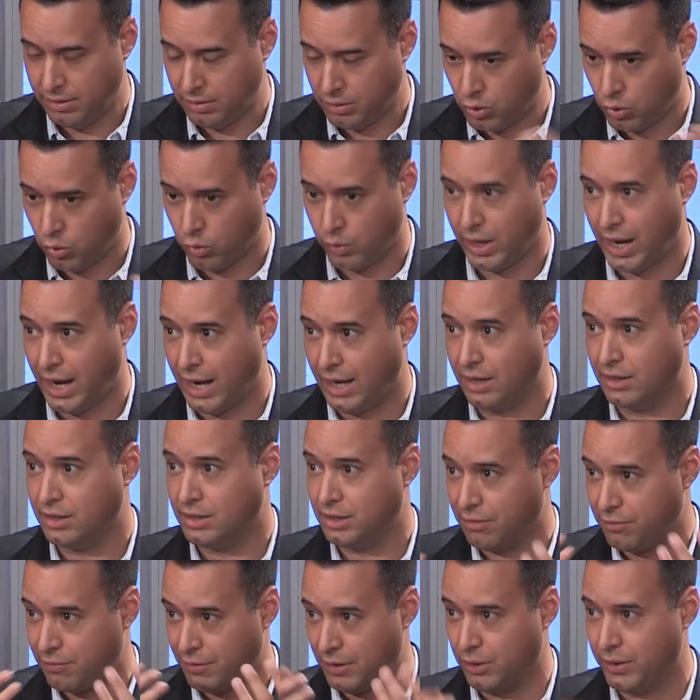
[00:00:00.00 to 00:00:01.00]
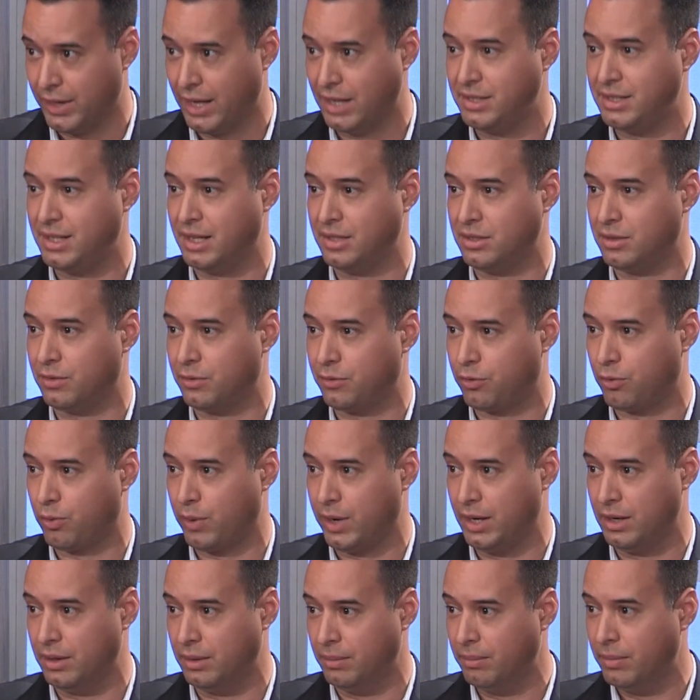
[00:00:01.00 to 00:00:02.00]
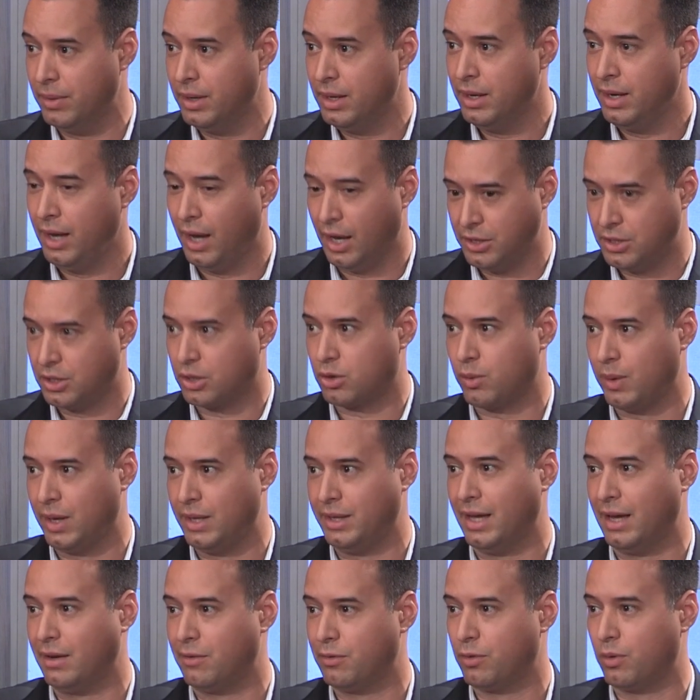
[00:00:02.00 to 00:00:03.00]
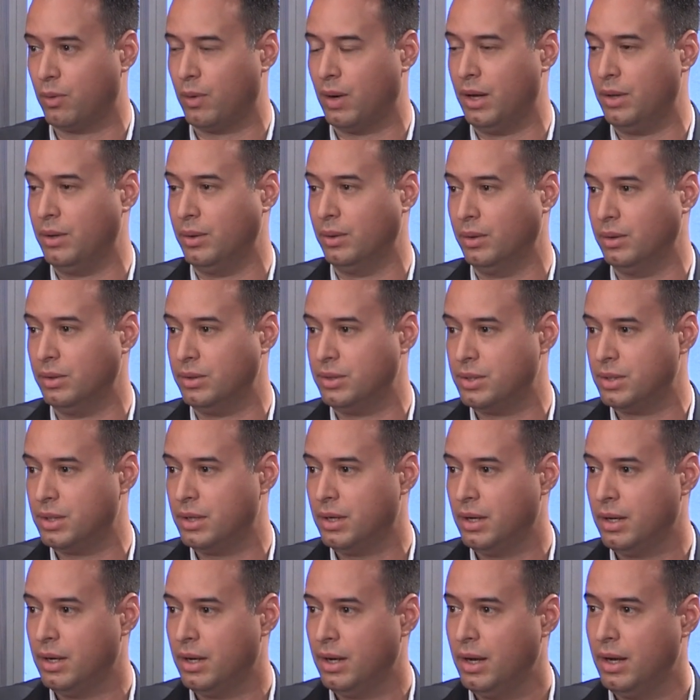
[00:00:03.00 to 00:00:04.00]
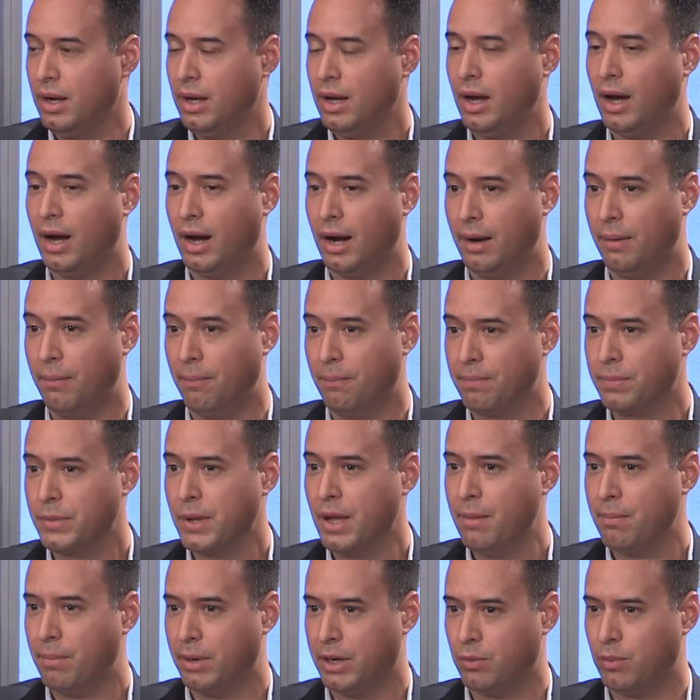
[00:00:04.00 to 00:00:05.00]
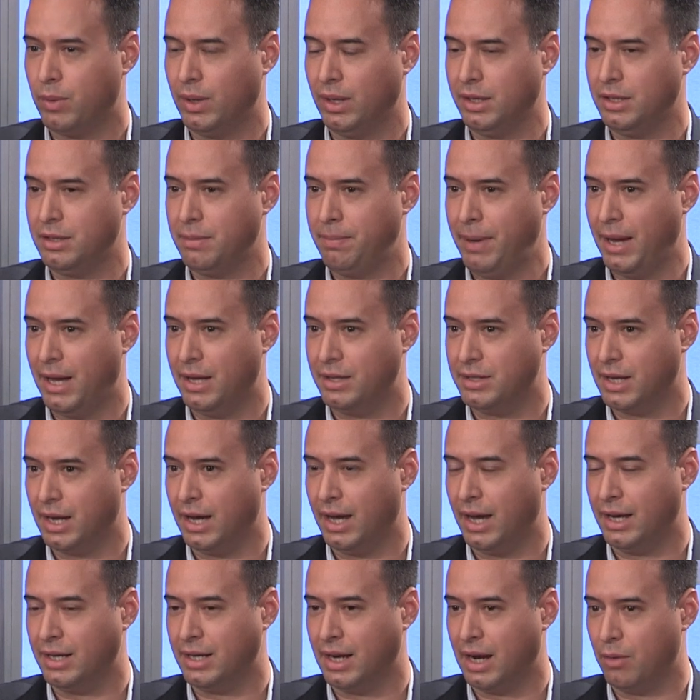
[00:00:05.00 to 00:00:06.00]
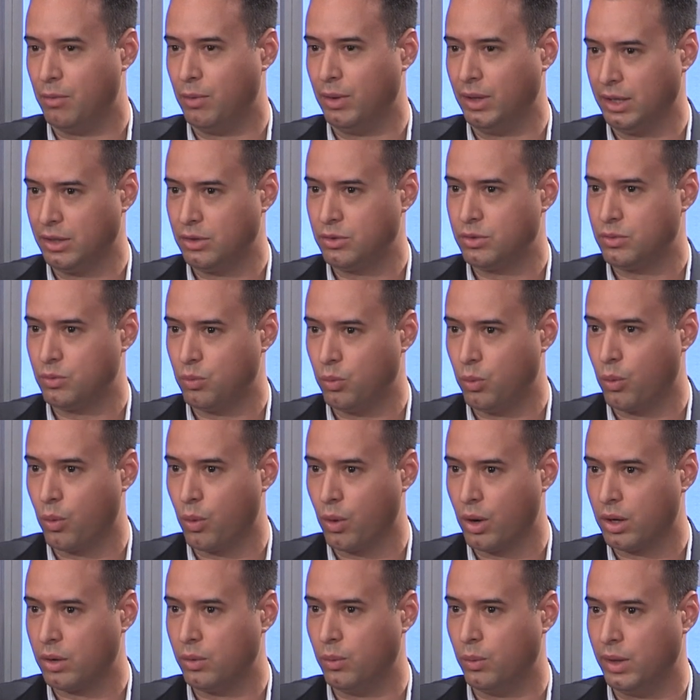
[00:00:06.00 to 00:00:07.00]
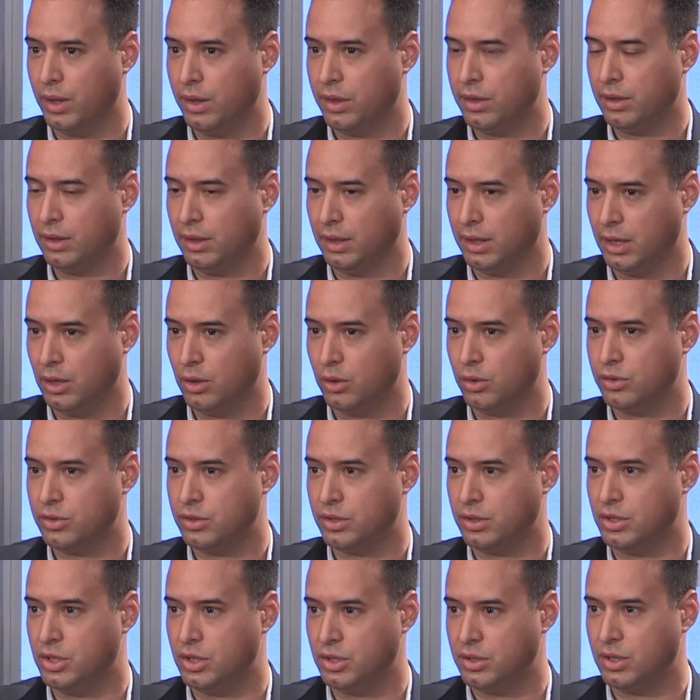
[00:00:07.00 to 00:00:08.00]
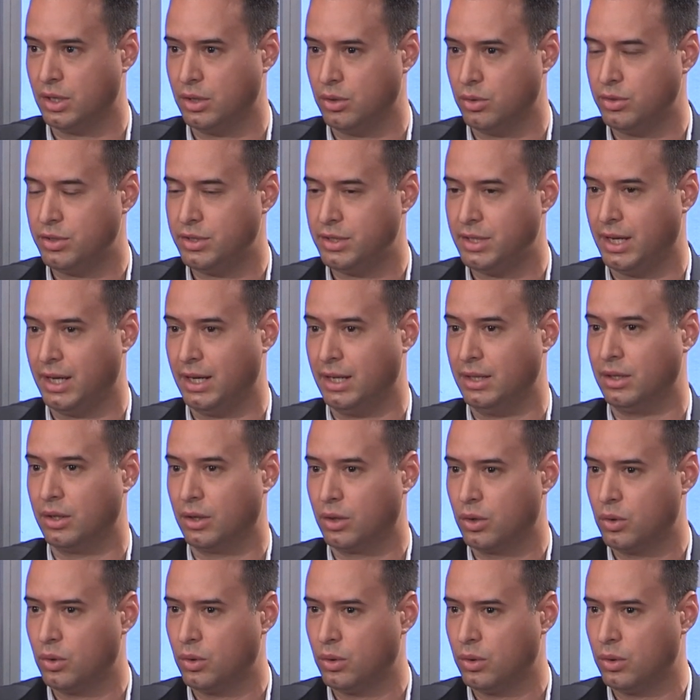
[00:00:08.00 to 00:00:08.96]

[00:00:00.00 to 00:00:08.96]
create, to feel that sense of freedom and to create that for others. But it really depends. I really work with leaders to just understand